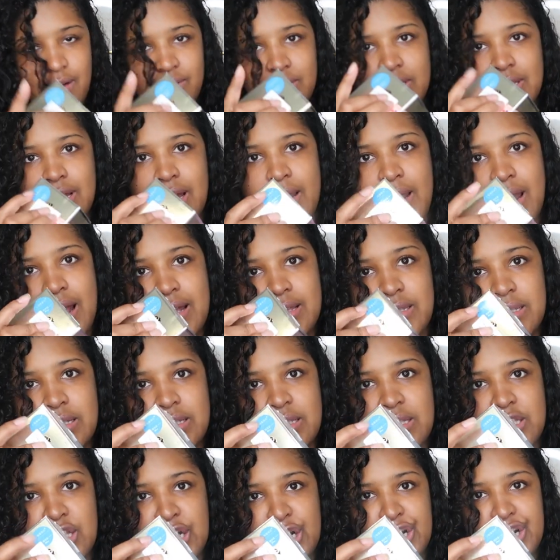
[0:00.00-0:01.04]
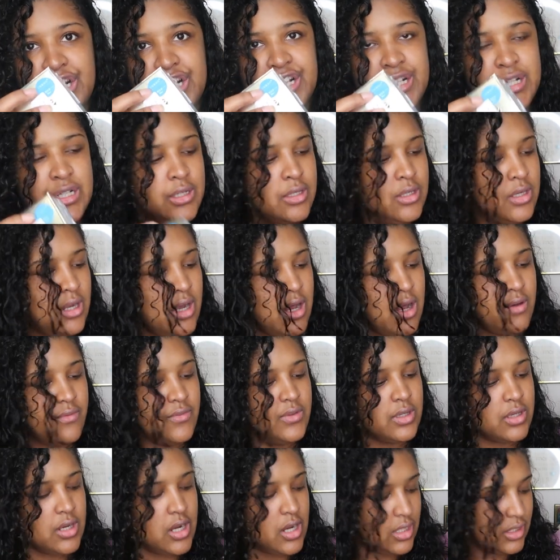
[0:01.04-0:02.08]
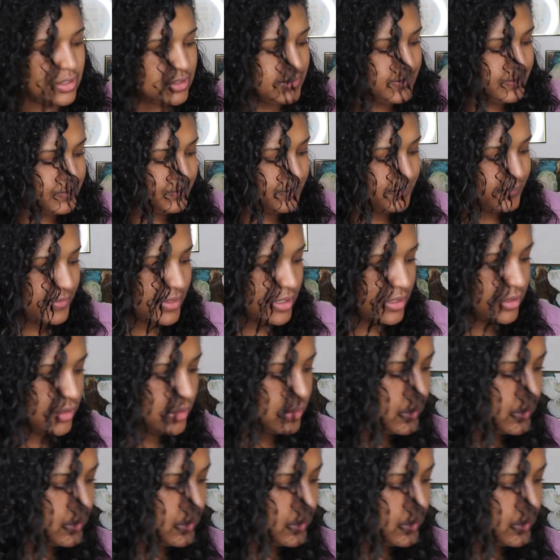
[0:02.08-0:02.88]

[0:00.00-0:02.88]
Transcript: outside has a sticker of the color that